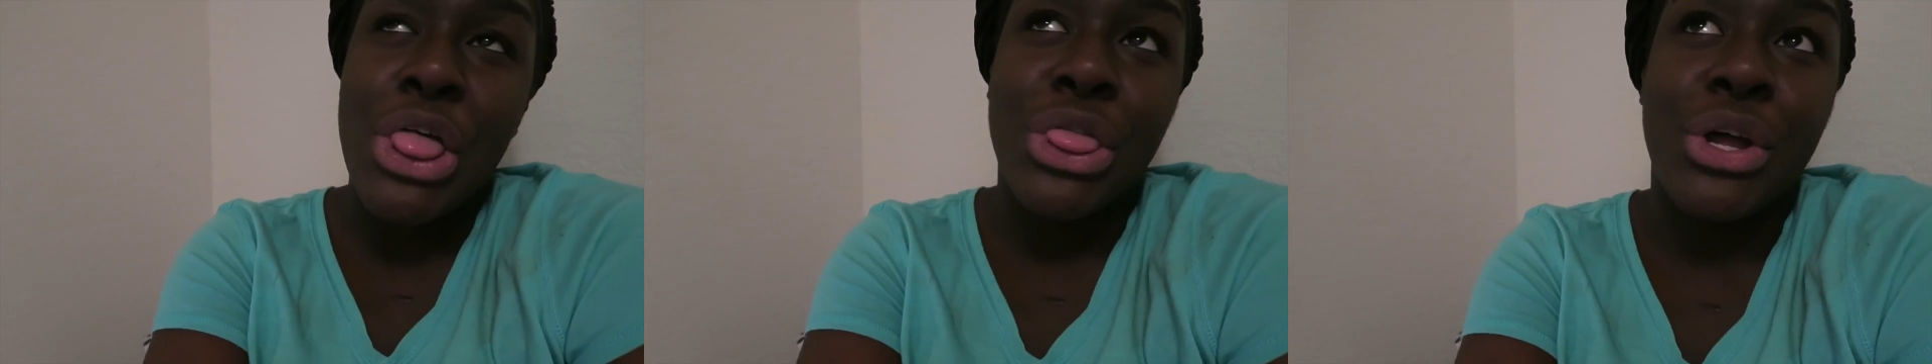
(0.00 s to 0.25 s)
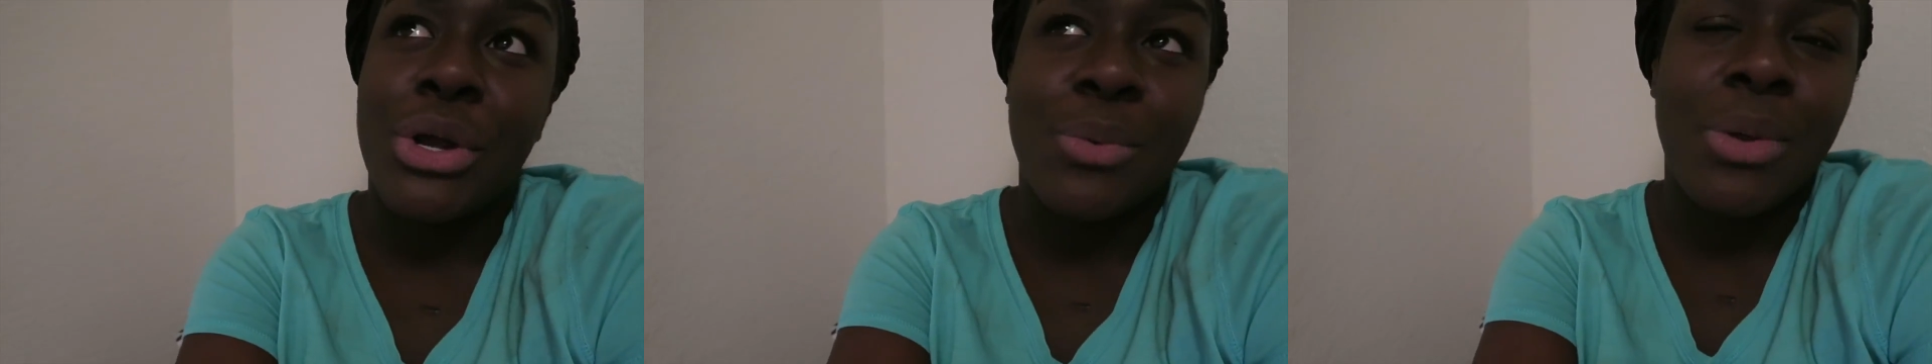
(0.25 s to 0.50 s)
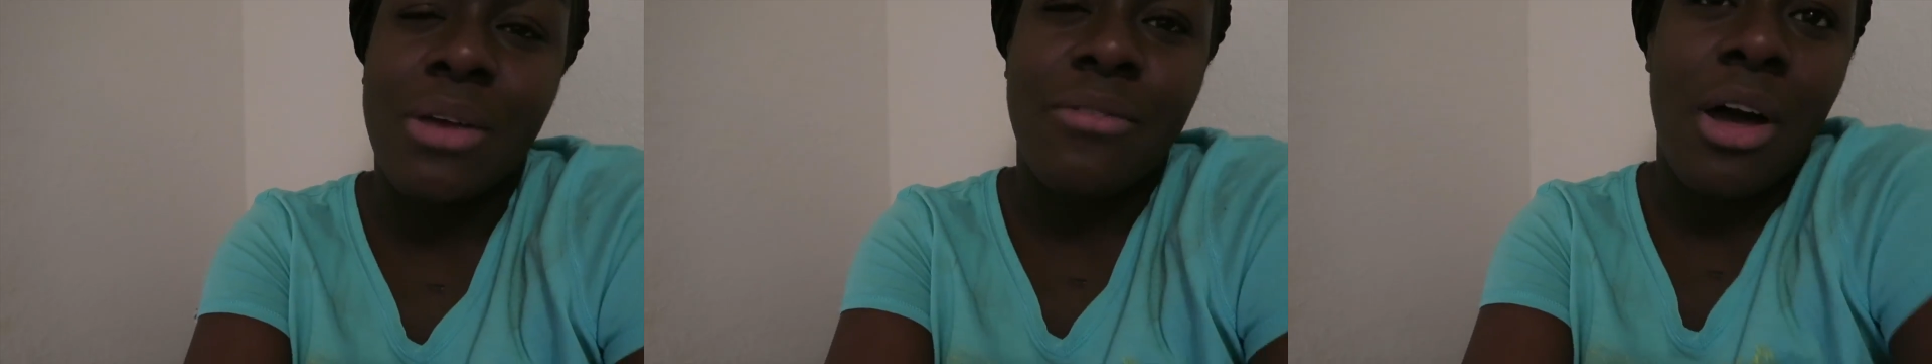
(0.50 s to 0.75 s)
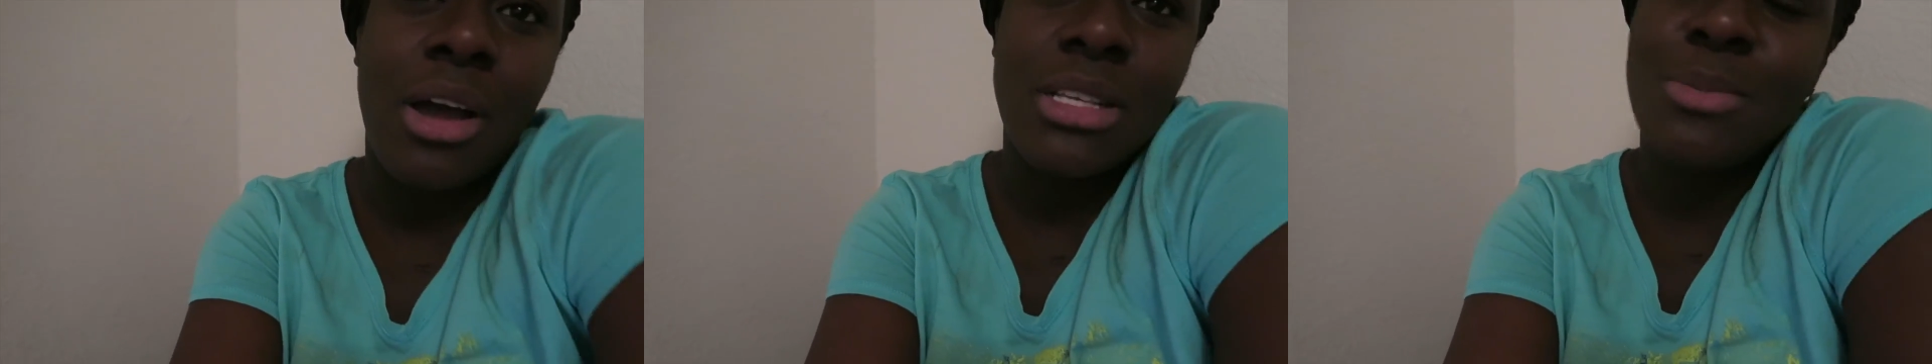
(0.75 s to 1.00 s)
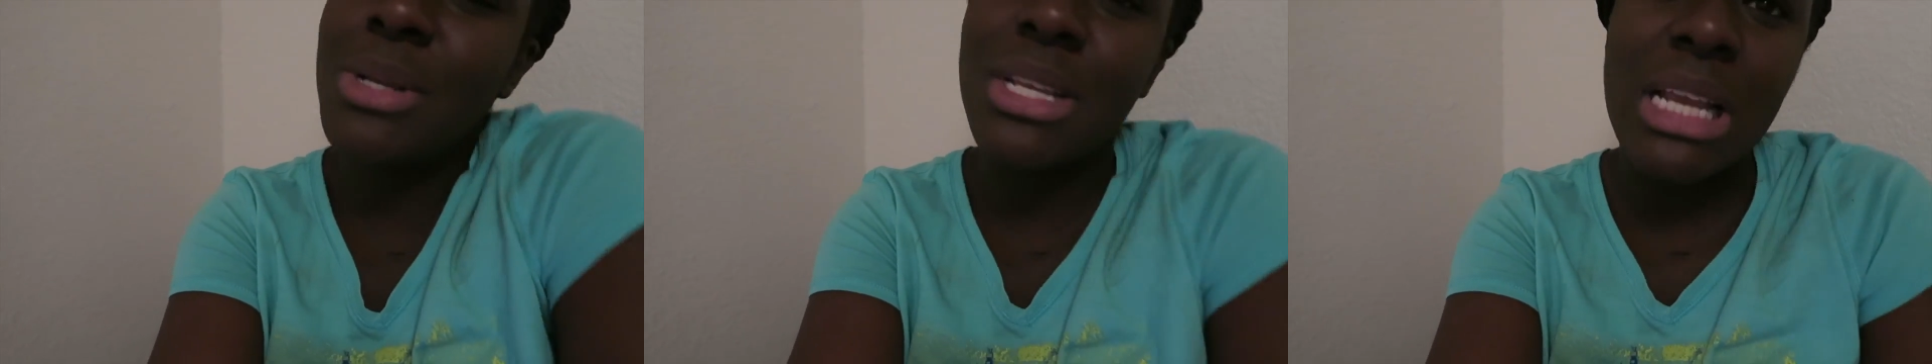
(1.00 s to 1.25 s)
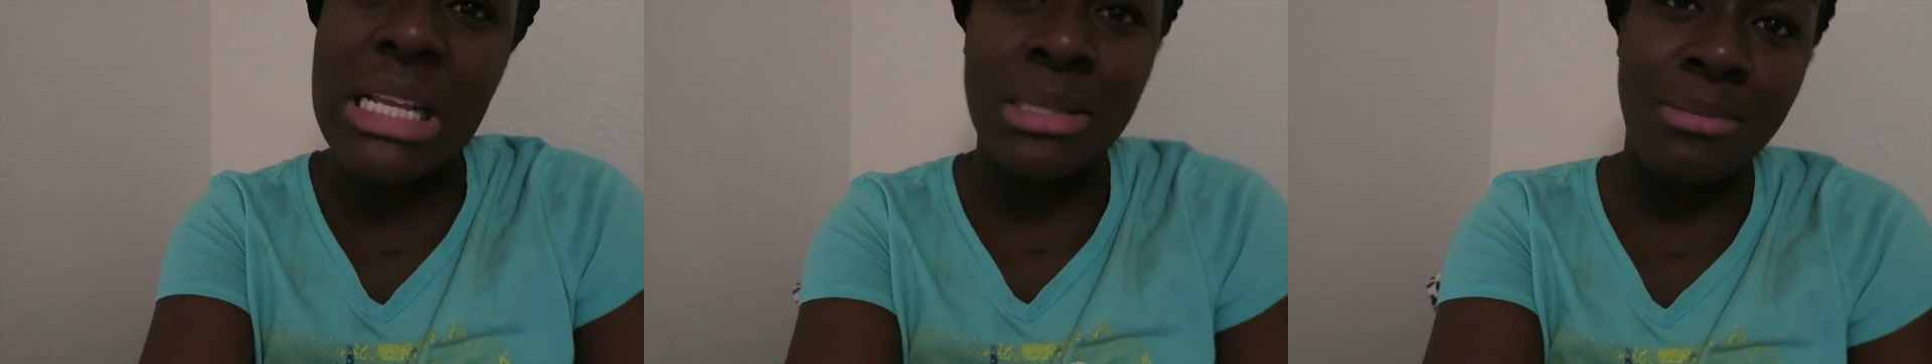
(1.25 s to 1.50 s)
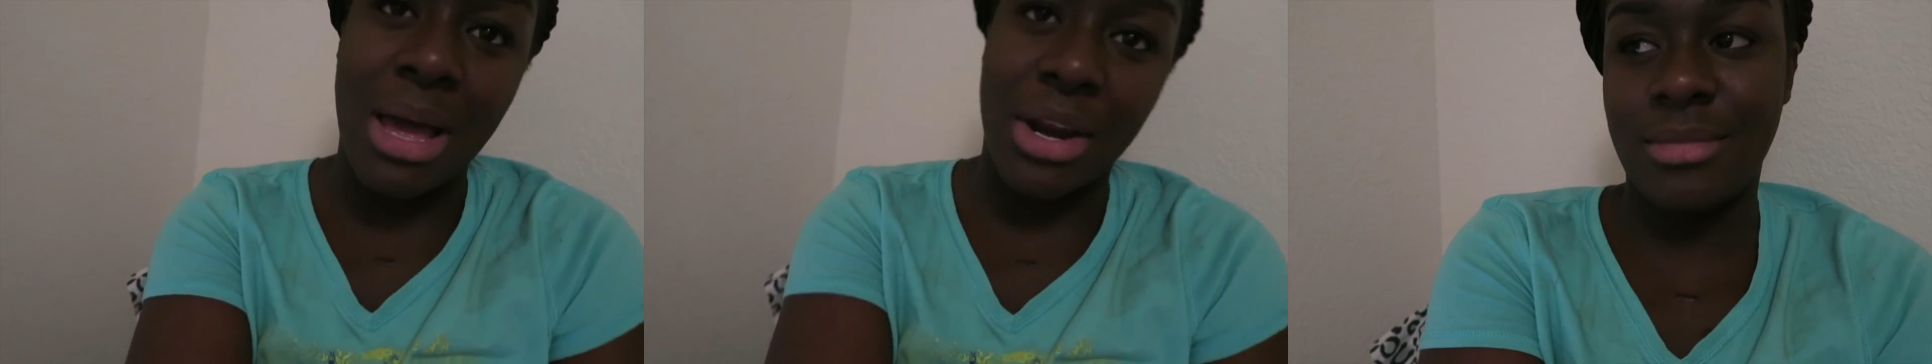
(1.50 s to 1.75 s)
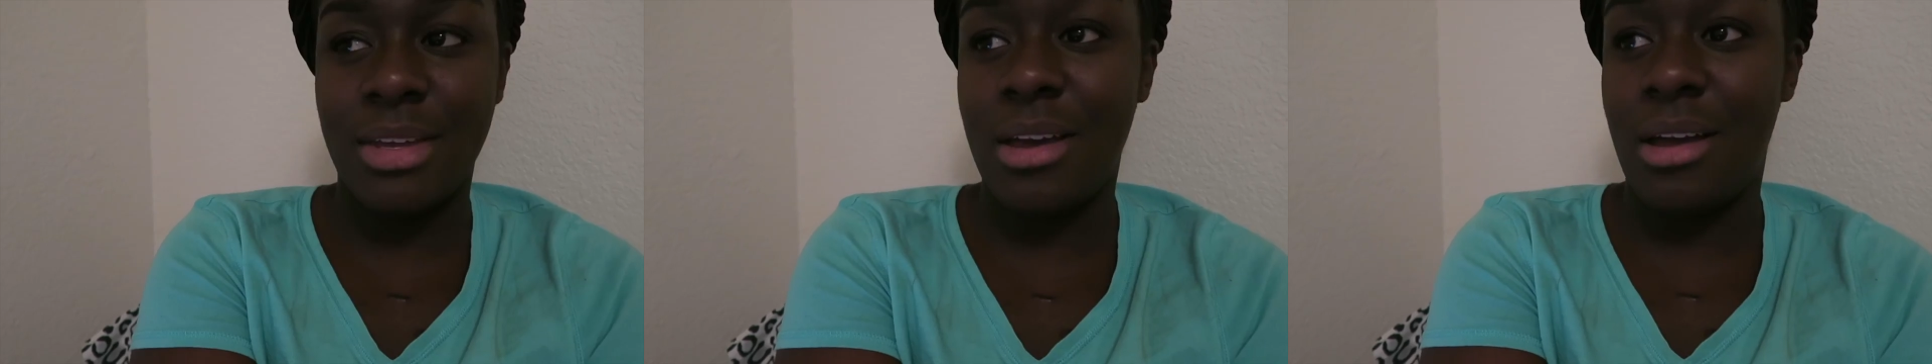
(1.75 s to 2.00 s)
third week of August. But it doesn't
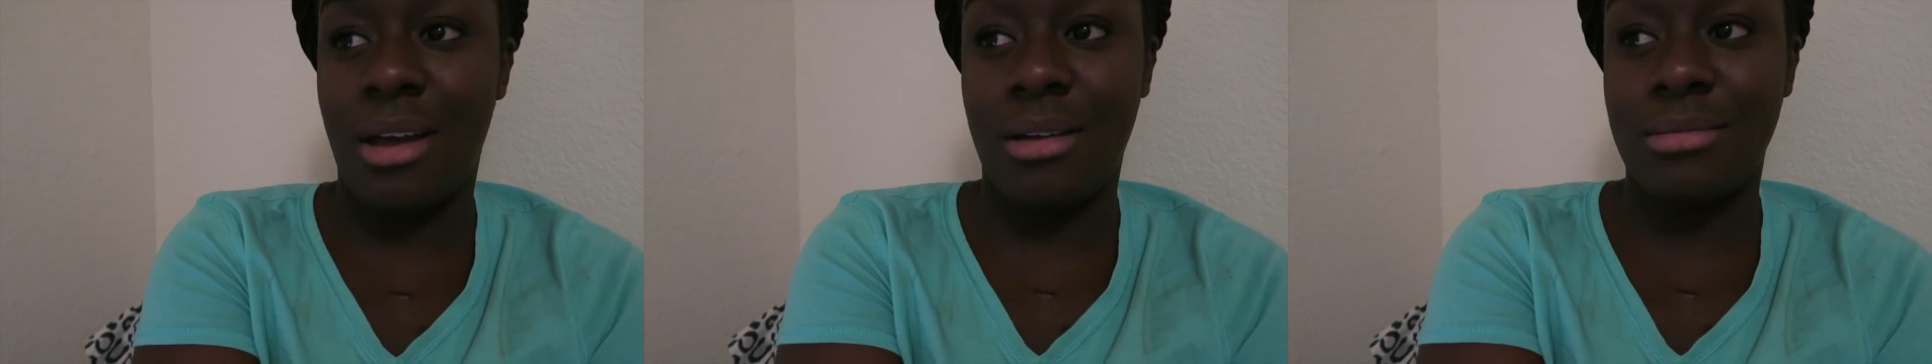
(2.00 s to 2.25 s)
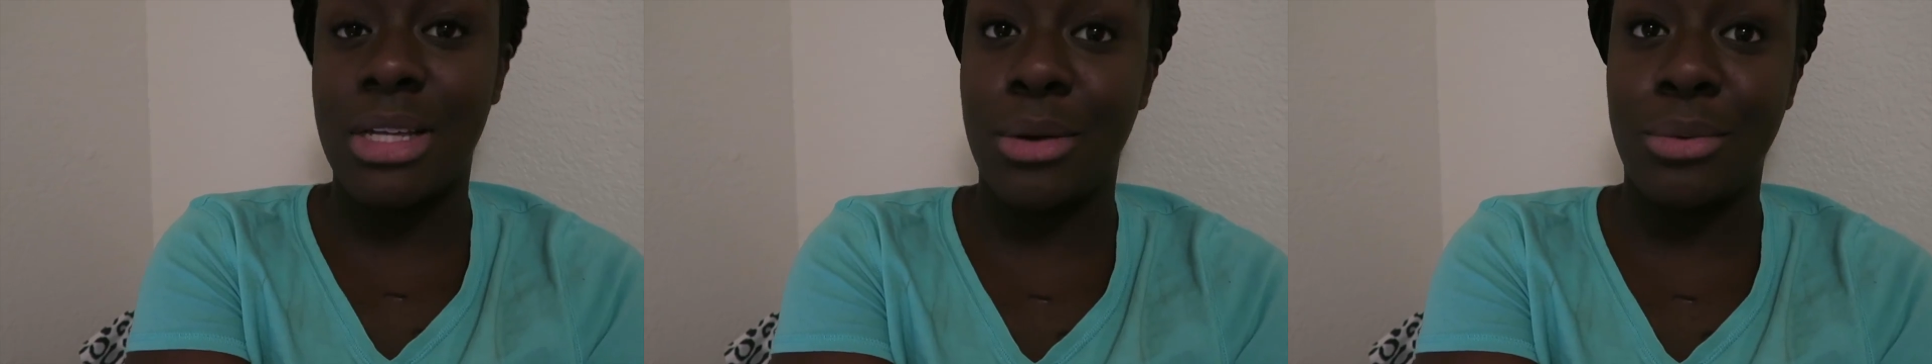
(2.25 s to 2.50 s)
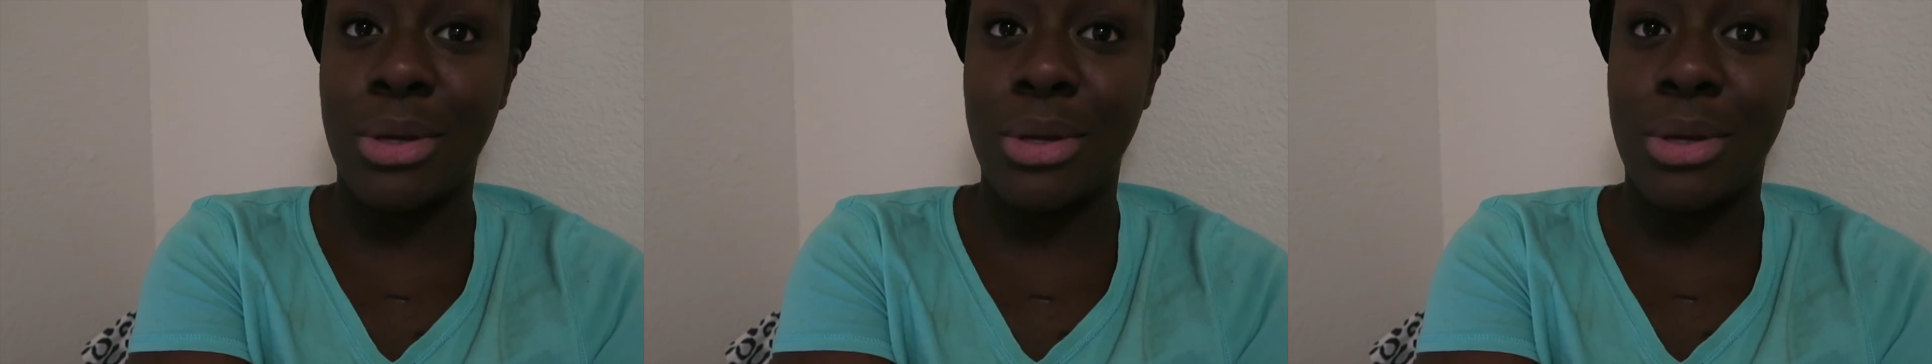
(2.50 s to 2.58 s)
matter. Yeah, dead